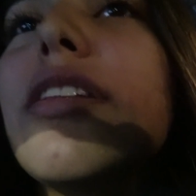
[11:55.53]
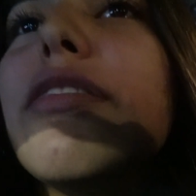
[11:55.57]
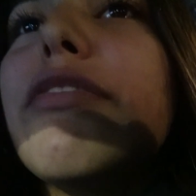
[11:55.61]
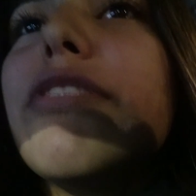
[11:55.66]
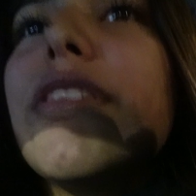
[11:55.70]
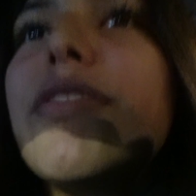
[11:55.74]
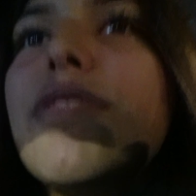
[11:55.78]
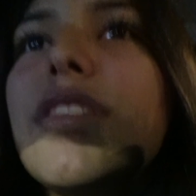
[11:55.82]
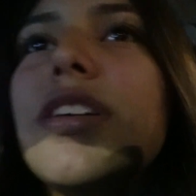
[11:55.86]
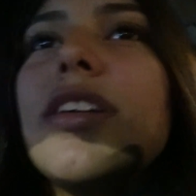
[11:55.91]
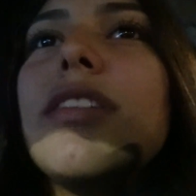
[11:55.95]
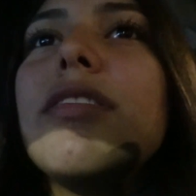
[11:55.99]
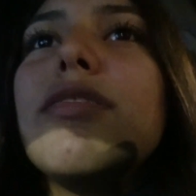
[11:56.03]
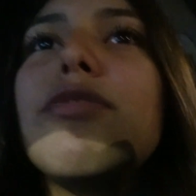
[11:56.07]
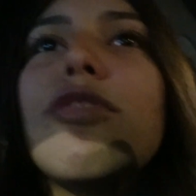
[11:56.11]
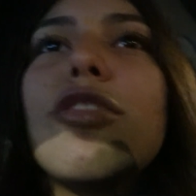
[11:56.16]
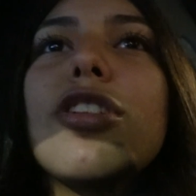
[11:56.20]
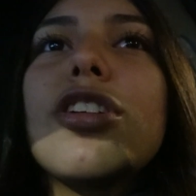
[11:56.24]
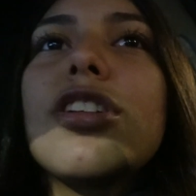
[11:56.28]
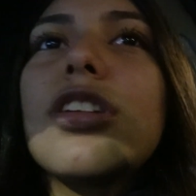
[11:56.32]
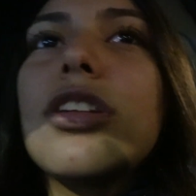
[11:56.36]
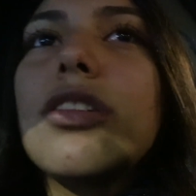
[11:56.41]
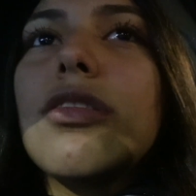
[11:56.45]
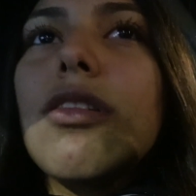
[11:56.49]
$15,
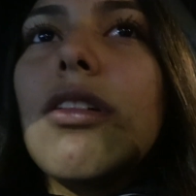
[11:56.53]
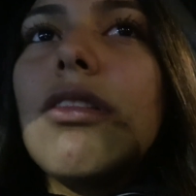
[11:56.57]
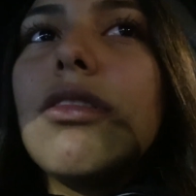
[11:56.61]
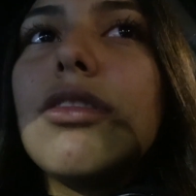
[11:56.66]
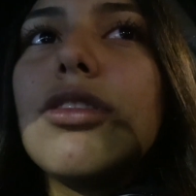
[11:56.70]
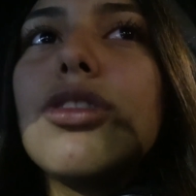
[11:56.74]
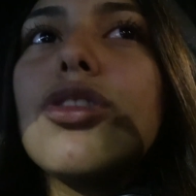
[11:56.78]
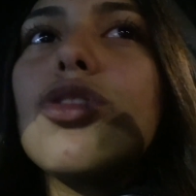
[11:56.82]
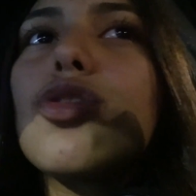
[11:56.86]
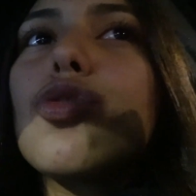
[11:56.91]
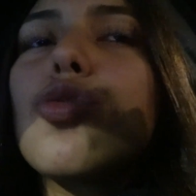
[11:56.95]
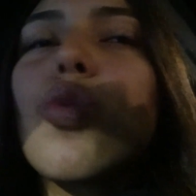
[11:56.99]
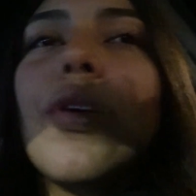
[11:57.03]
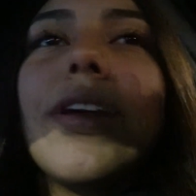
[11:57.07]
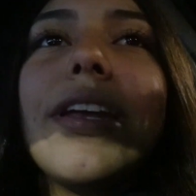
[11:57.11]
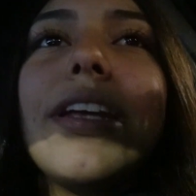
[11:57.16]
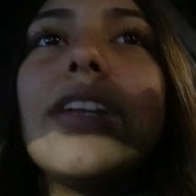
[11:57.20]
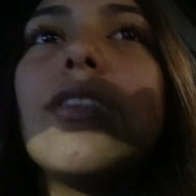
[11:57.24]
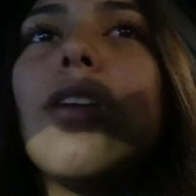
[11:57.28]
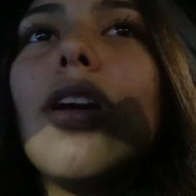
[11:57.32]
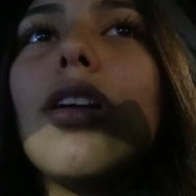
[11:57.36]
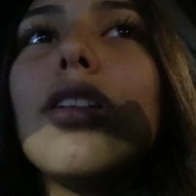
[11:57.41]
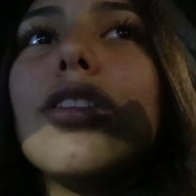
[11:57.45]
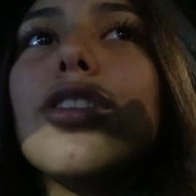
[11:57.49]
$14,
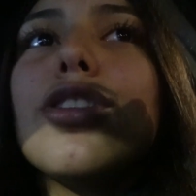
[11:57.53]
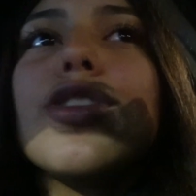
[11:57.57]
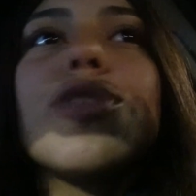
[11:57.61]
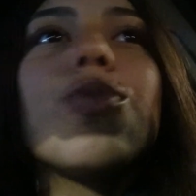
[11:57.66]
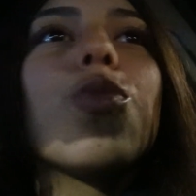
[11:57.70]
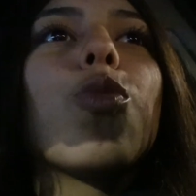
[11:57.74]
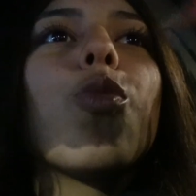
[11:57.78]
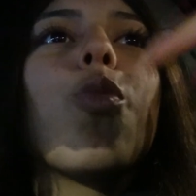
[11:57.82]
$20,